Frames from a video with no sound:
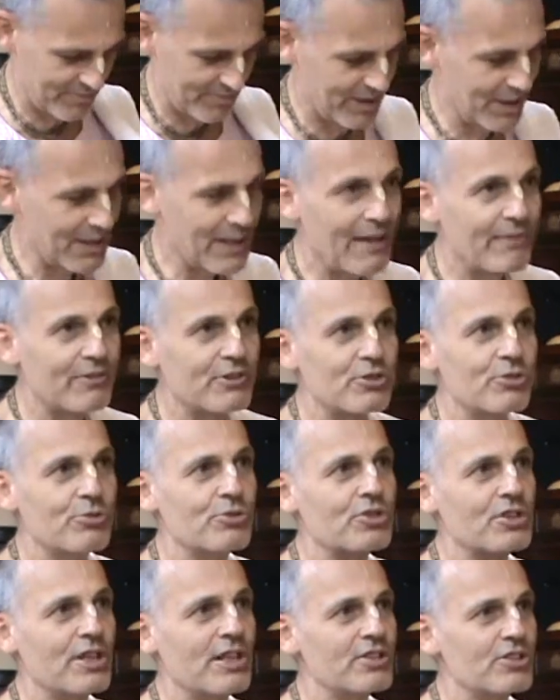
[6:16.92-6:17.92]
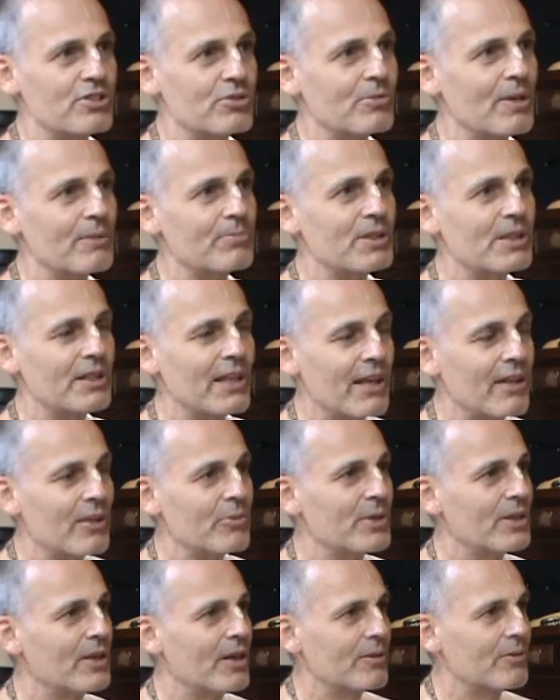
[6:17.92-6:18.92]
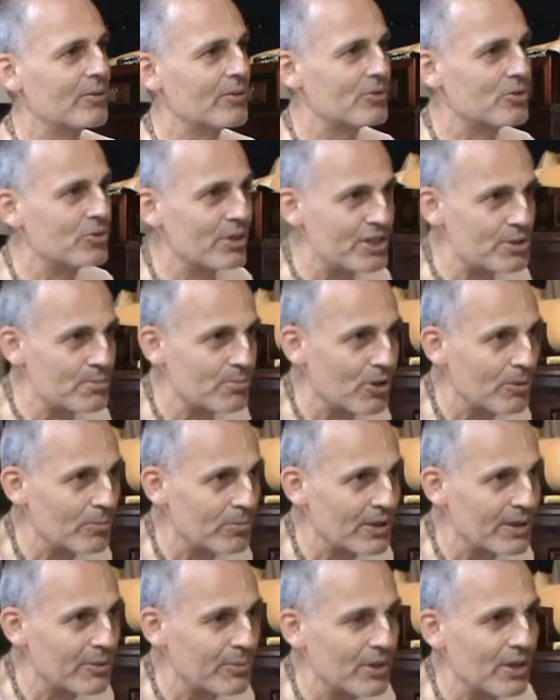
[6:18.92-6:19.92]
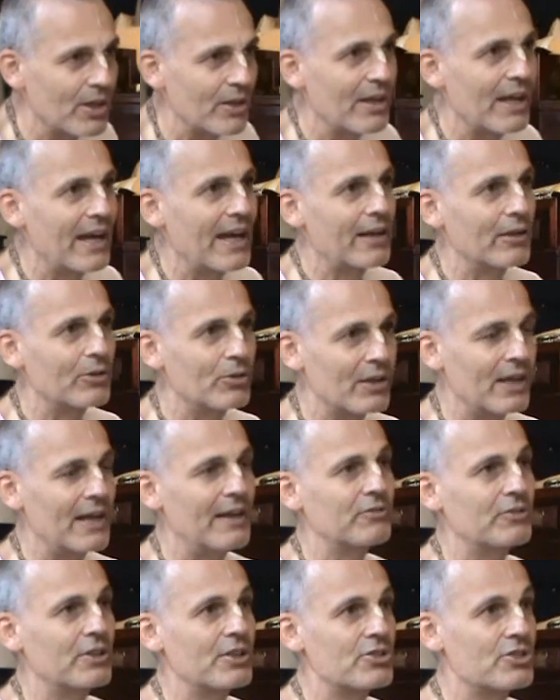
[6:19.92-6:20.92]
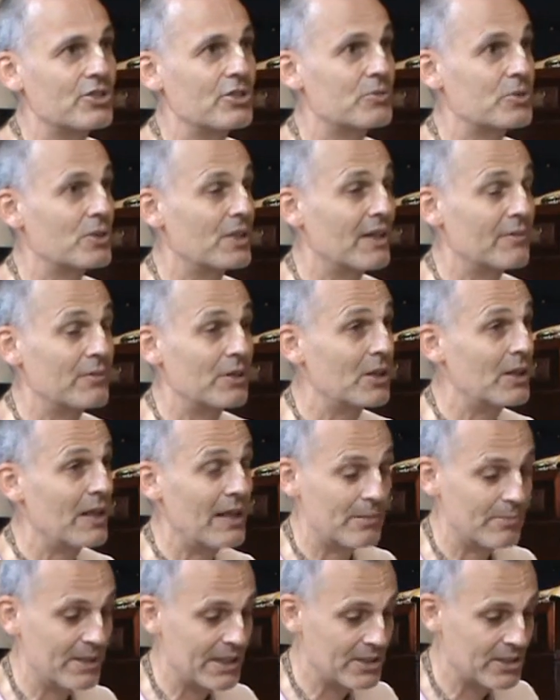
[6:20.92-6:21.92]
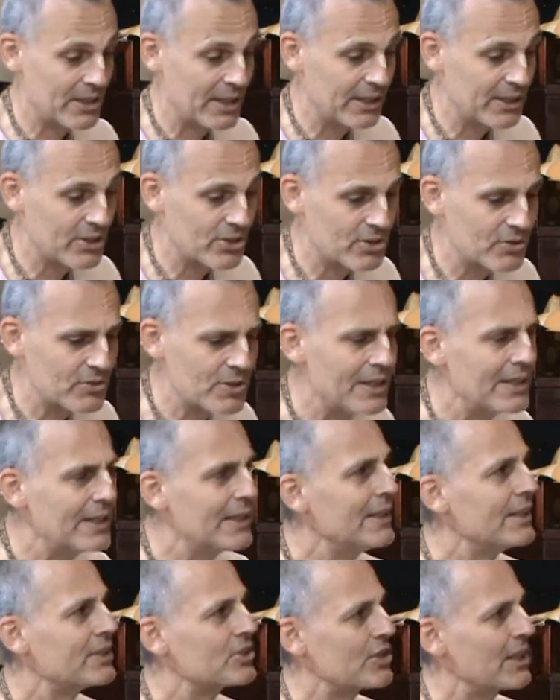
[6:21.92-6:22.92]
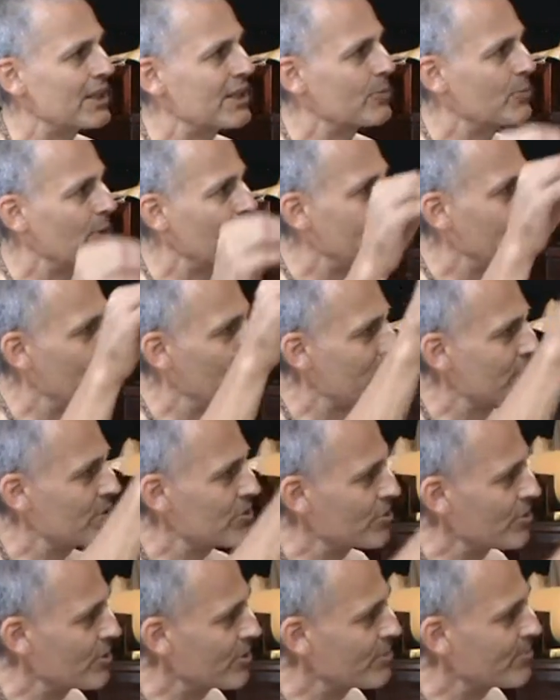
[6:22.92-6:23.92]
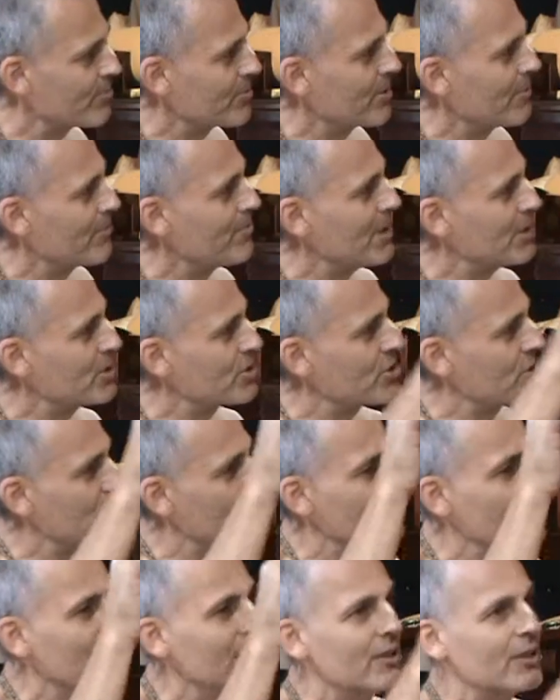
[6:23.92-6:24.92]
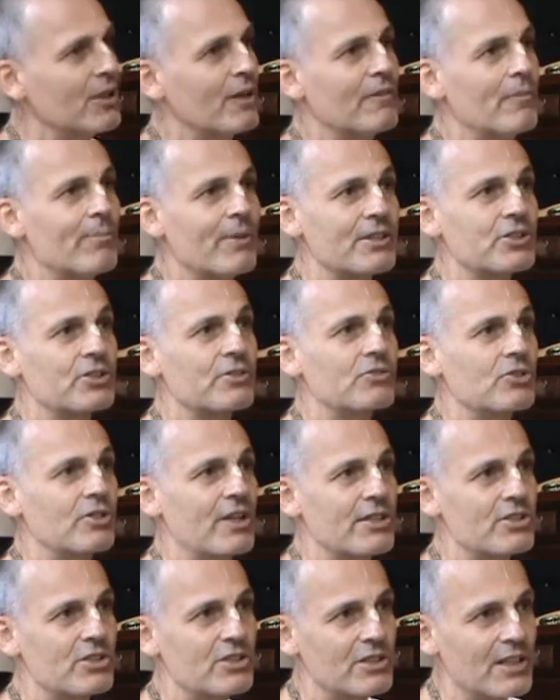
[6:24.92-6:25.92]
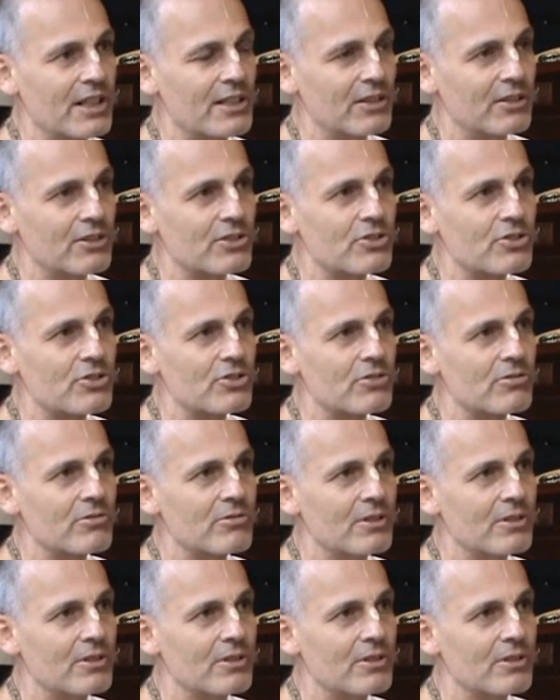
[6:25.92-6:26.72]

didn't have 2 cents to rub together. We don't dress properly. We don't know how to look after ourselves. We don't know how to maintain ourselves. Suddenly we're put into the midst of a bunch of transcendentalists.